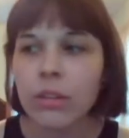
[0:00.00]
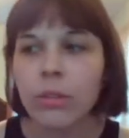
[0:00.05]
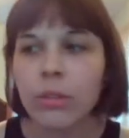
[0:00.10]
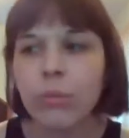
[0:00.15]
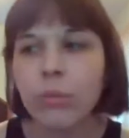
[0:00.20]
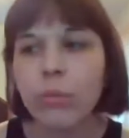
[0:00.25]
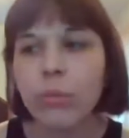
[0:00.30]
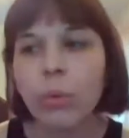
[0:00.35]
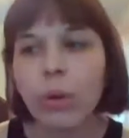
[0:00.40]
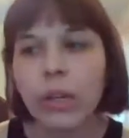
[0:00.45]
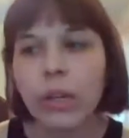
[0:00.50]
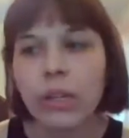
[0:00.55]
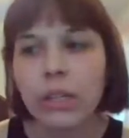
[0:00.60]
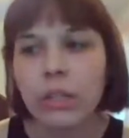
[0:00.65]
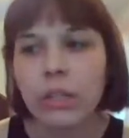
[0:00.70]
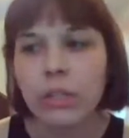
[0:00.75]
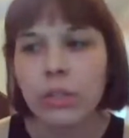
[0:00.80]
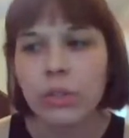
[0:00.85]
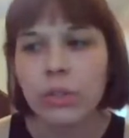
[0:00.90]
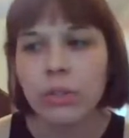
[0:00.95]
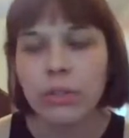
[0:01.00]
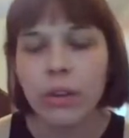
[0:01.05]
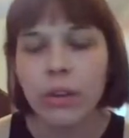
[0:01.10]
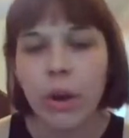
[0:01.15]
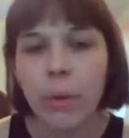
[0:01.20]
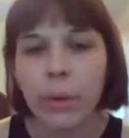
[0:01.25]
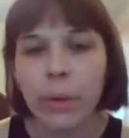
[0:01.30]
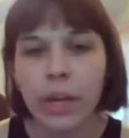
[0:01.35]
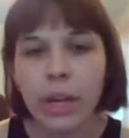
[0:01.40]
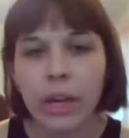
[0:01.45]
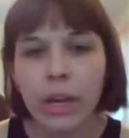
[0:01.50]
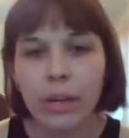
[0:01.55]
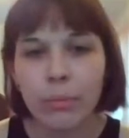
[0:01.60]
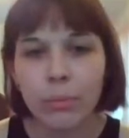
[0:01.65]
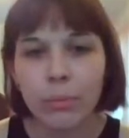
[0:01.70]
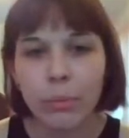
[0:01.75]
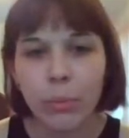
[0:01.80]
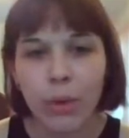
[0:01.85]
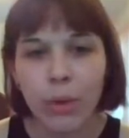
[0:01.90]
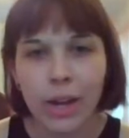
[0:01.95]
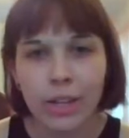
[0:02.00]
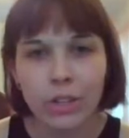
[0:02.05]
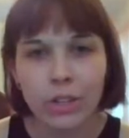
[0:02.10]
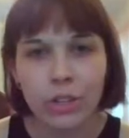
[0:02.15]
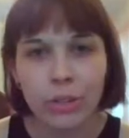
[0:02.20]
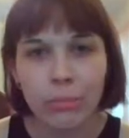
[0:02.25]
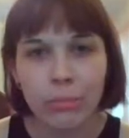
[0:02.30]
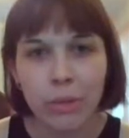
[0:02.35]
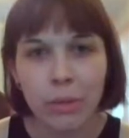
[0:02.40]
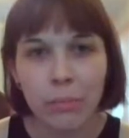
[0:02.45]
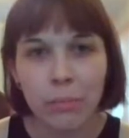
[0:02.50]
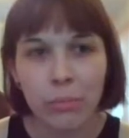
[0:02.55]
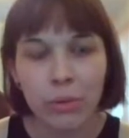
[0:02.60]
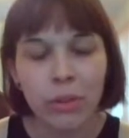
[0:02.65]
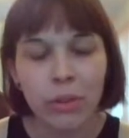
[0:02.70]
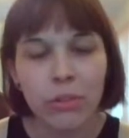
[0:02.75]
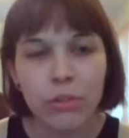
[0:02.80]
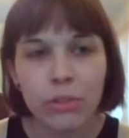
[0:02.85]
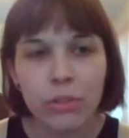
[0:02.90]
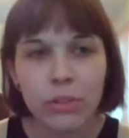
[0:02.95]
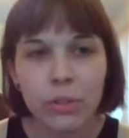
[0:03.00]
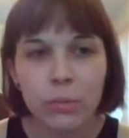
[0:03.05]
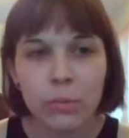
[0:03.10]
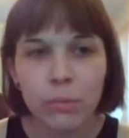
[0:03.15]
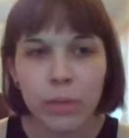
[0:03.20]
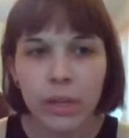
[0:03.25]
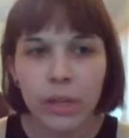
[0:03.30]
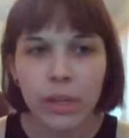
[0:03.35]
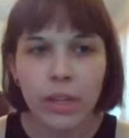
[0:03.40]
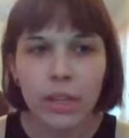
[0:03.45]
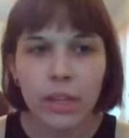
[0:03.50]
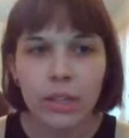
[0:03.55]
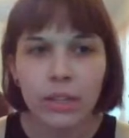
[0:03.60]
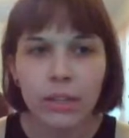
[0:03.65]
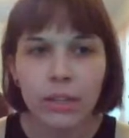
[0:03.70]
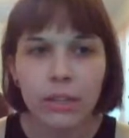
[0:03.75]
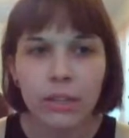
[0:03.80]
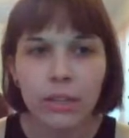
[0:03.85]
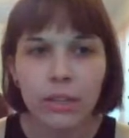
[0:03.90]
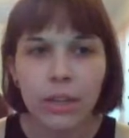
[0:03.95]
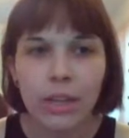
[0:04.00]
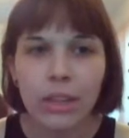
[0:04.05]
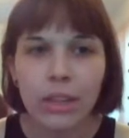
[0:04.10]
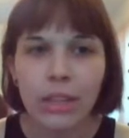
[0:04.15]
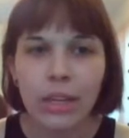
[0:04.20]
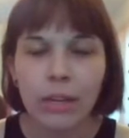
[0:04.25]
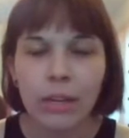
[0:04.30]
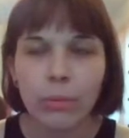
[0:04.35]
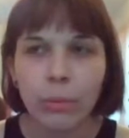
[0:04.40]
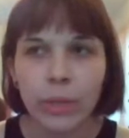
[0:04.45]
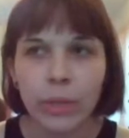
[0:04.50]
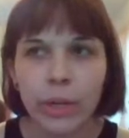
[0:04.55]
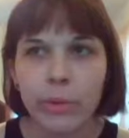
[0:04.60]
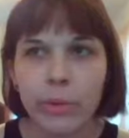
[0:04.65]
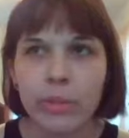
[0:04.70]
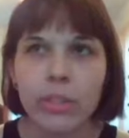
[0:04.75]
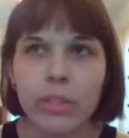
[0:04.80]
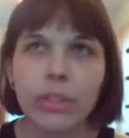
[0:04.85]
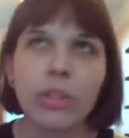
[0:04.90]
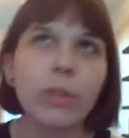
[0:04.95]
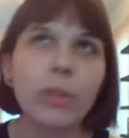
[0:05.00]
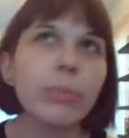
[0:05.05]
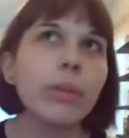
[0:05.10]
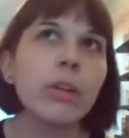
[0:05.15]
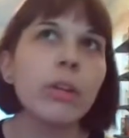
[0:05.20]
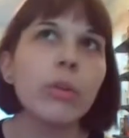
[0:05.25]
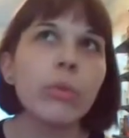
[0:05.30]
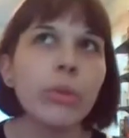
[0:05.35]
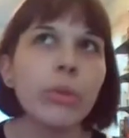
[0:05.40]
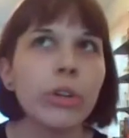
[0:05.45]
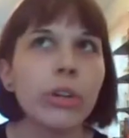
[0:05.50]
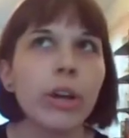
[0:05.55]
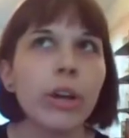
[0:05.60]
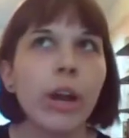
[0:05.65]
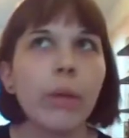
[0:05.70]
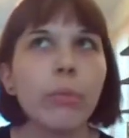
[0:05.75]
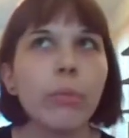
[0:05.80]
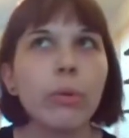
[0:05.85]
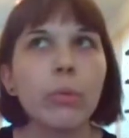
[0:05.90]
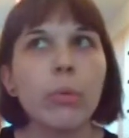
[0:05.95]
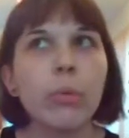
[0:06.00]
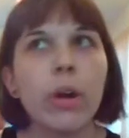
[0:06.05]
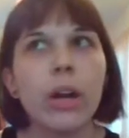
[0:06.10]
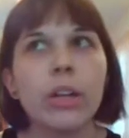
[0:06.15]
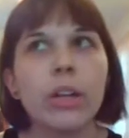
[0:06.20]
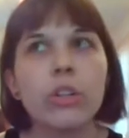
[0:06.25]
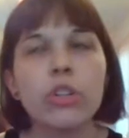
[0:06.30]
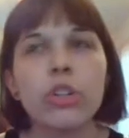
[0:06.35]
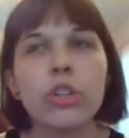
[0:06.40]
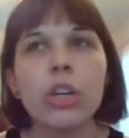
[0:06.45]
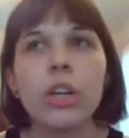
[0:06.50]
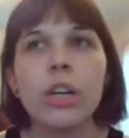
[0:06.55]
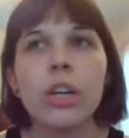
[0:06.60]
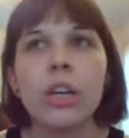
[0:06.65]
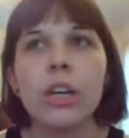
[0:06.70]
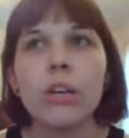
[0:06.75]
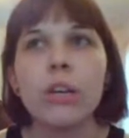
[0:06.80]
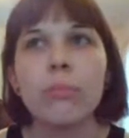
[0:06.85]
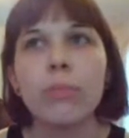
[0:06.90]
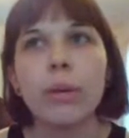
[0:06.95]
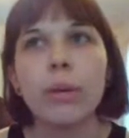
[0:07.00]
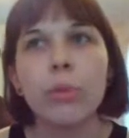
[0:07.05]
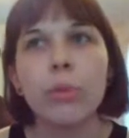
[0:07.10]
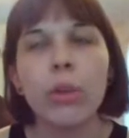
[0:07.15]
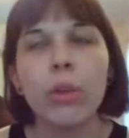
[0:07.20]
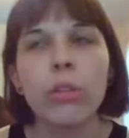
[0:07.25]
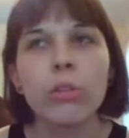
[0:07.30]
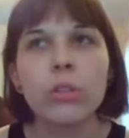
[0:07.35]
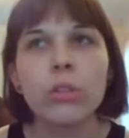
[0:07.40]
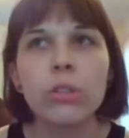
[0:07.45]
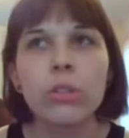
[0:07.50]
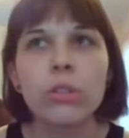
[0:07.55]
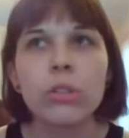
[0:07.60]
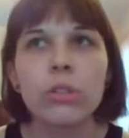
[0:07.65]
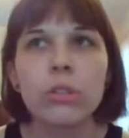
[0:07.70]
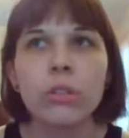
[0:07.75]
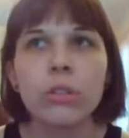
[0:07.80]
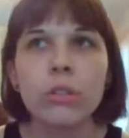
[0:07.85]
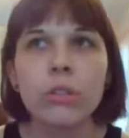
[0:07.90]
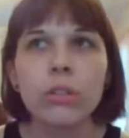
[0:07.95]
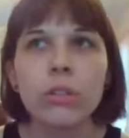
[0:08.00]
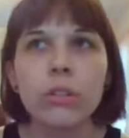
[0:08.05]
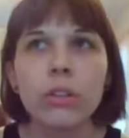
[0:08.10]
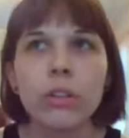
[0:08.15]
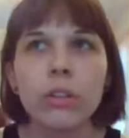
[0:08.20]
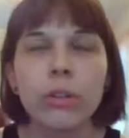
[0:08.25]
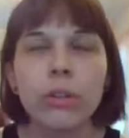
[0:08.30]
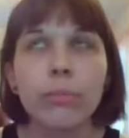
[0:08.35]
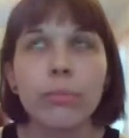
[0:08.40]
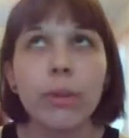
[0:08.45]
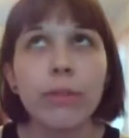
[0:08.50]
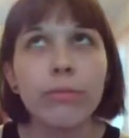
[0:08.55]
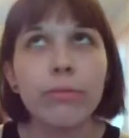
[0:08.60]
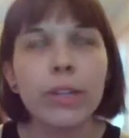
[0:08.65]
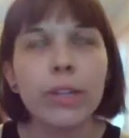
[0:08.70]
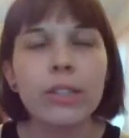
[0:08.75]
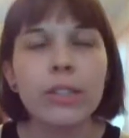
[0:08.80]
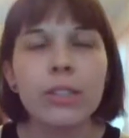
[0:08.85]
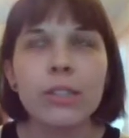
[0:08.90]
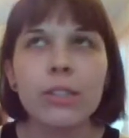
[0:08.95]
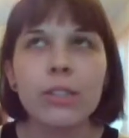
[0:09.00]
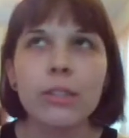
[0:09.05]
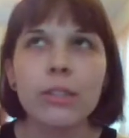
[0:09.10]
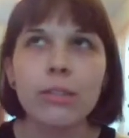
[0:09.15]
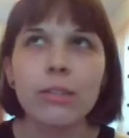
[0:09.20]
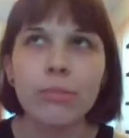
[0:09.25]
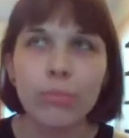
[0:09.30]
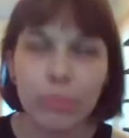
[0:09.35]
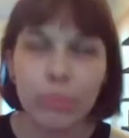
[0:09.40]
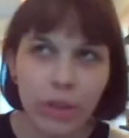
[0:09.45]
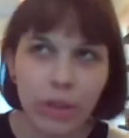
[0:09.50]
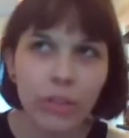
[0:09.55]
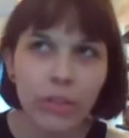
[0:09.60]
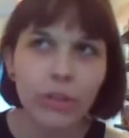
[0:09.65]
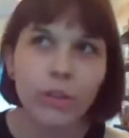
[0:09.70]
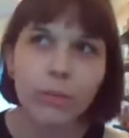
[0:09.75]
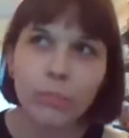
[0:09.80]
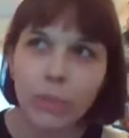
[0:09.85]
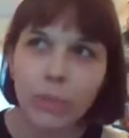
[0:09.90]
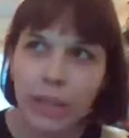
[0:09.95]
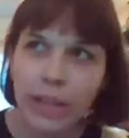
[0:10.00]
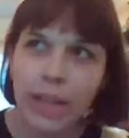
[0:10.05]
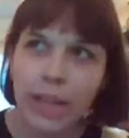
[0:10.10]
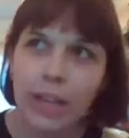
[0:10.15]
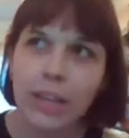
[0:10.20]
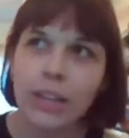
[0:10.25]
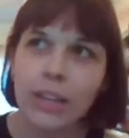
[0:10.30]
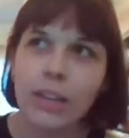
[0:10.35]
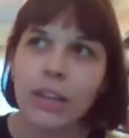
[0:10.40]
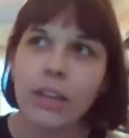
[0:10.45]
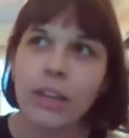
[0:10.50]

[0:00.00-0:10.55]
was growing up watching my brothers play it. And then when I was a little bit older, I would watch my brother's or my friend's brother play it.